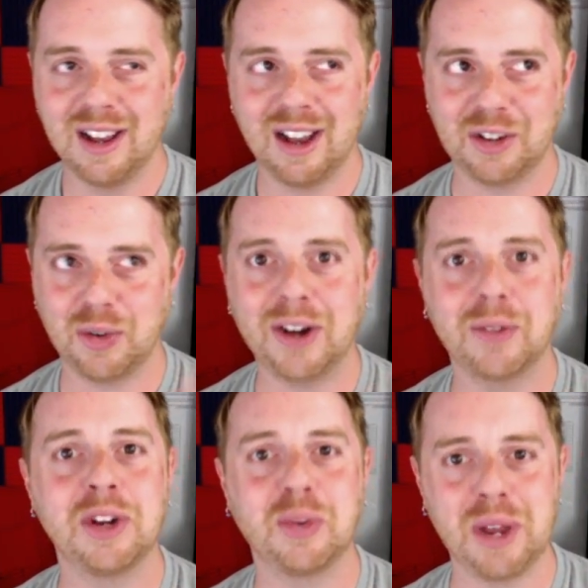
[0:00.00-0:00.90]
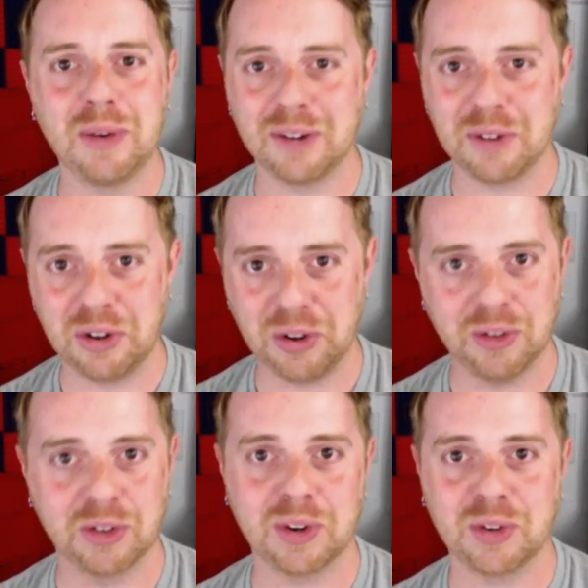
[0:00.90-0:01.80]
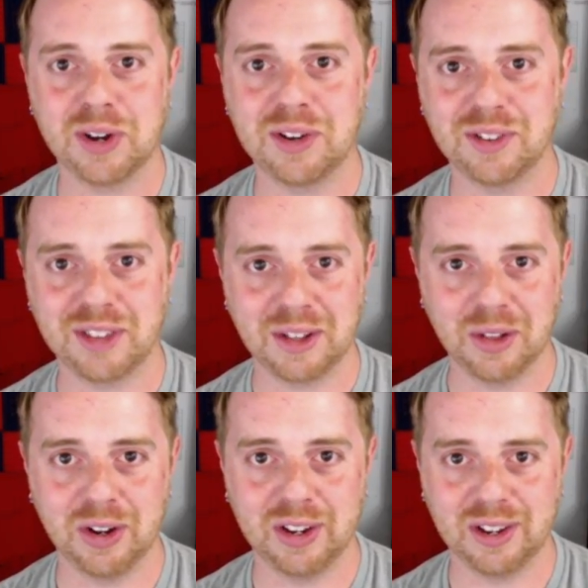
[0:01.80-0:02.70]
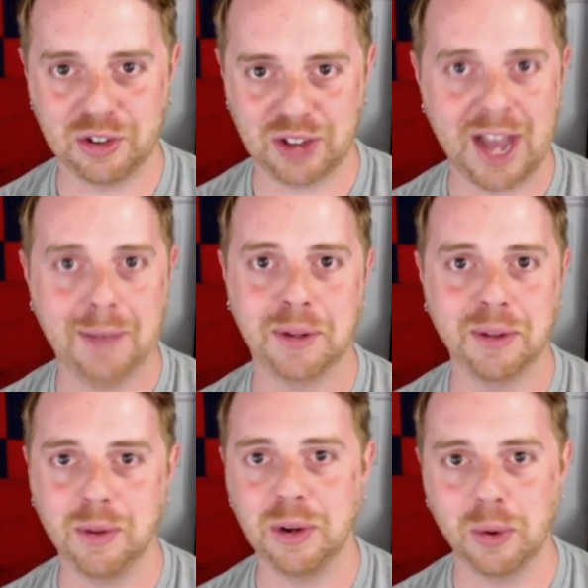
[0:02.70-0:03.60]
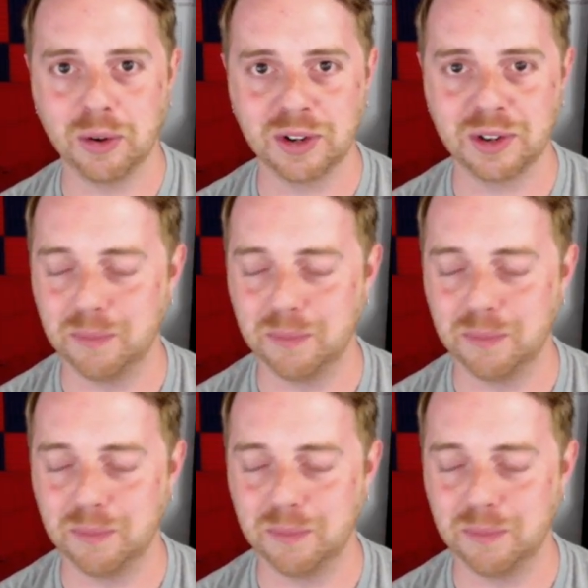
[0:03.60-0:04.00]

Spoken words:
I try to retweet whenever you do those restorations because they look just absolutely gorgeous.